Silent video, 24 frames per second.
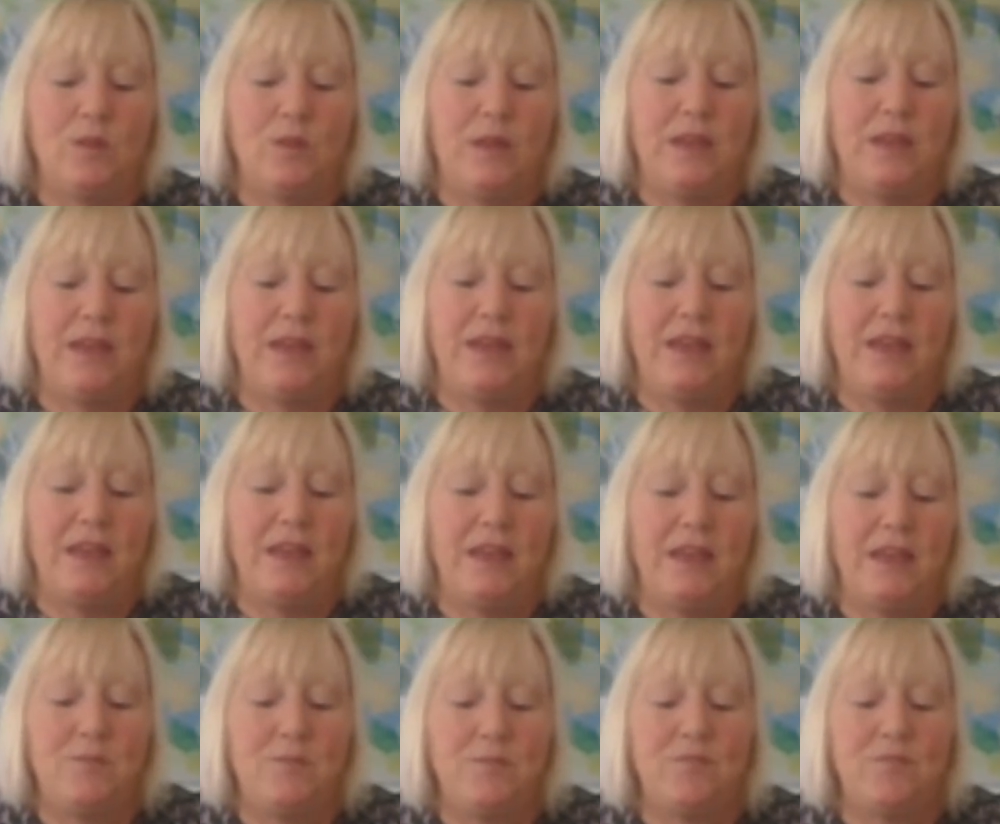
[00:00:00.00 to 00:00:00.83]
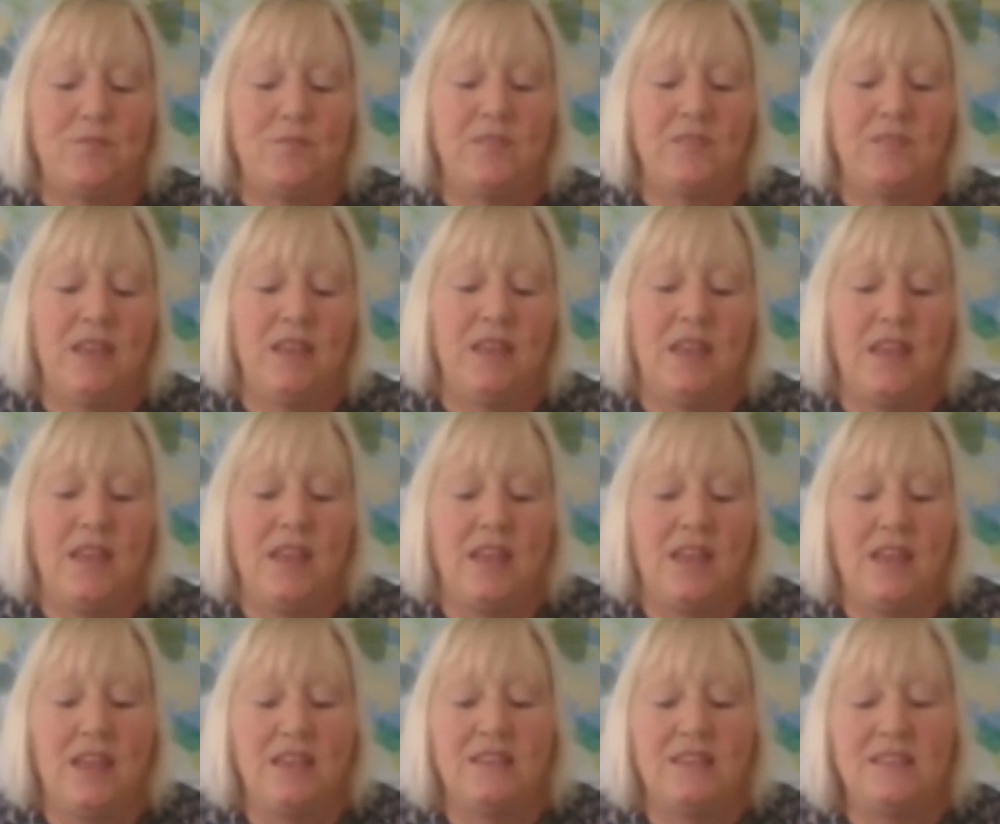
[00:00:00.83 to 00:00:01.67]
Okay,
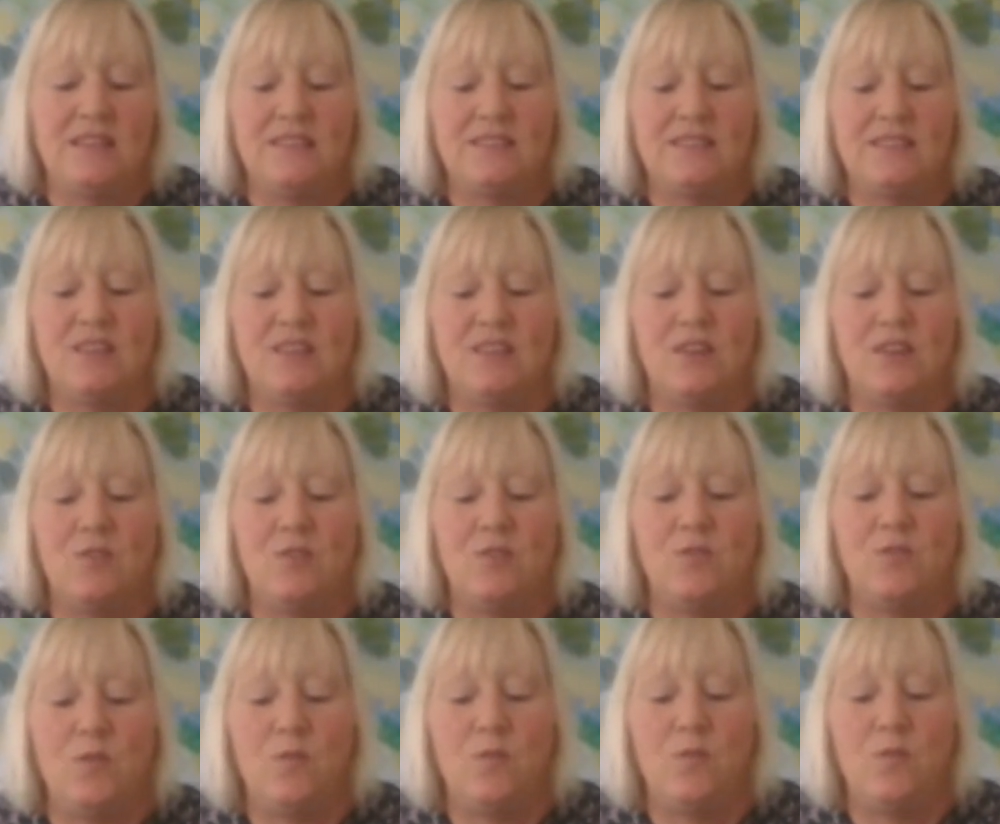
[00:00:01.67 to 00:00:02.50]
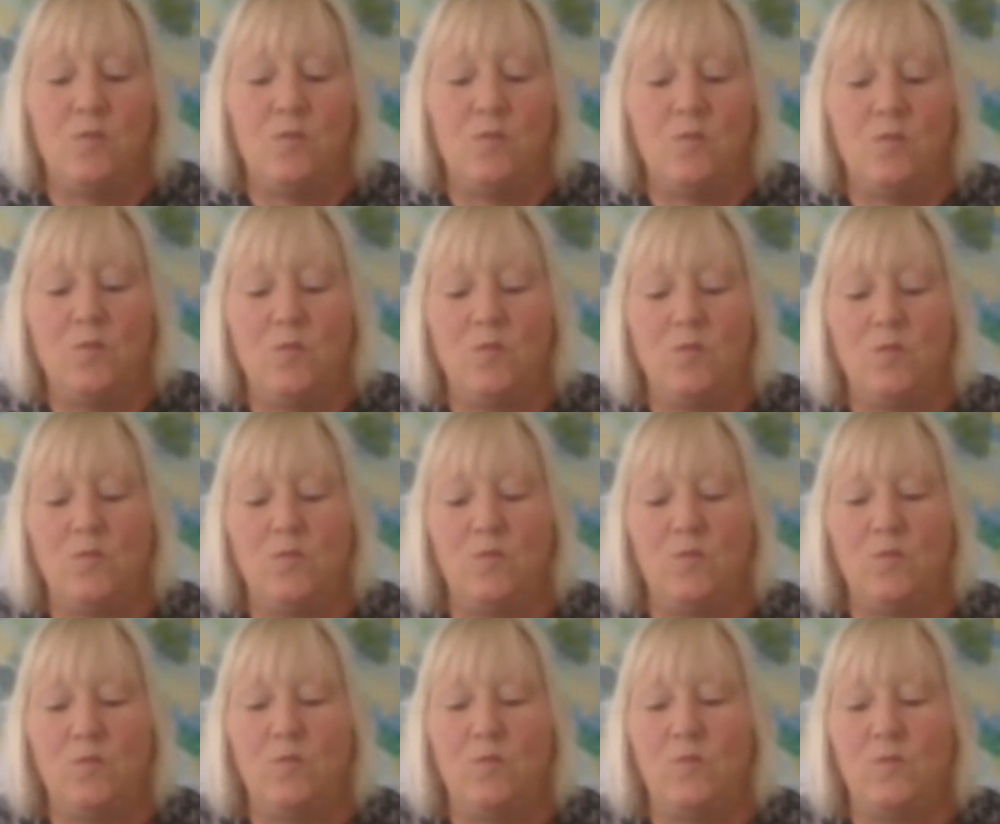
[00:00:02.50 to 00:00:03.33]
so
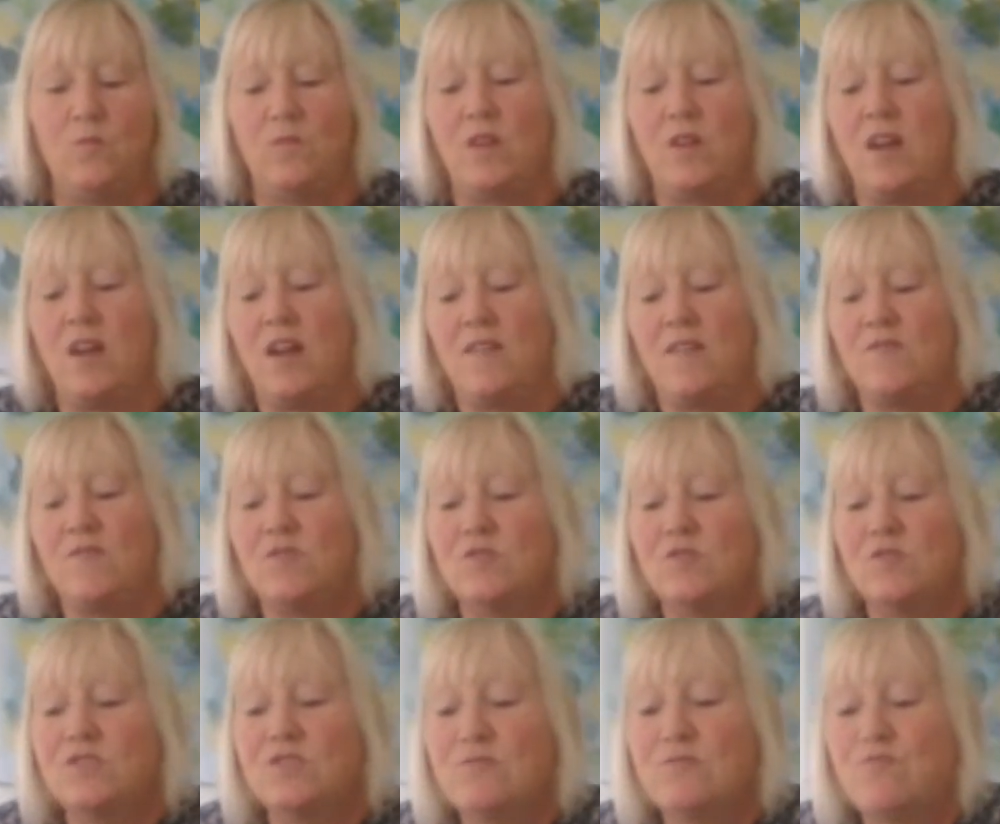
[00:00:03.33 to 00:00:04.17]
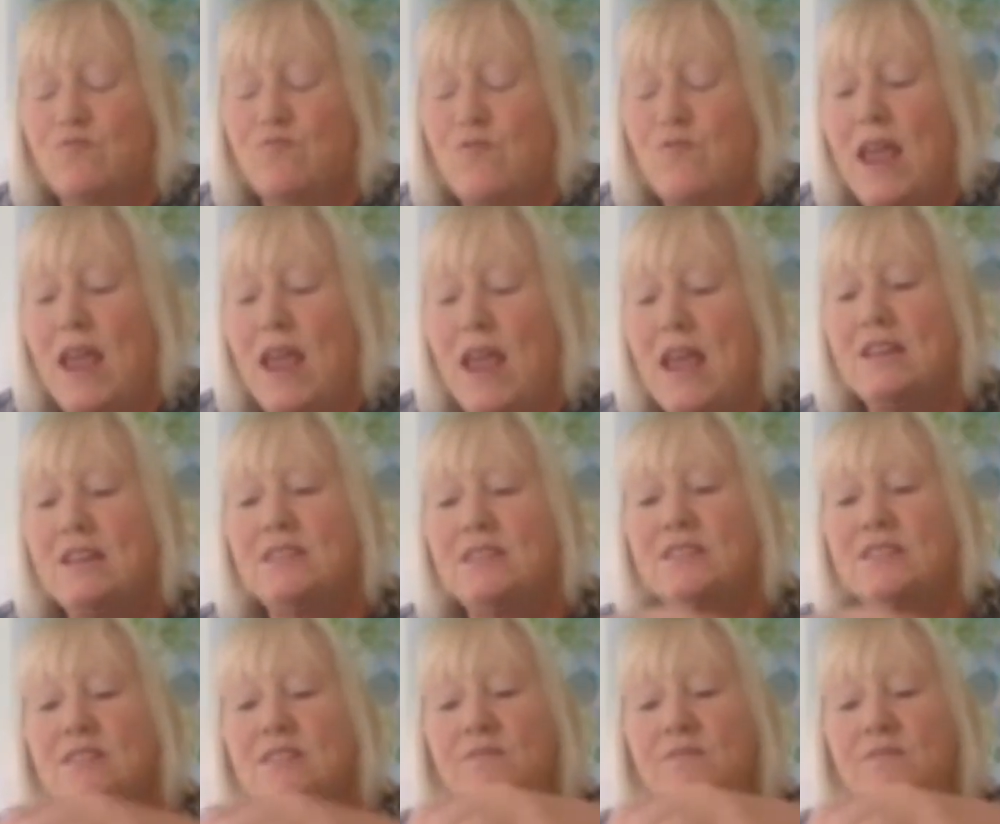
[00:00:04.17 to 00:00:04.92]
I've got some red,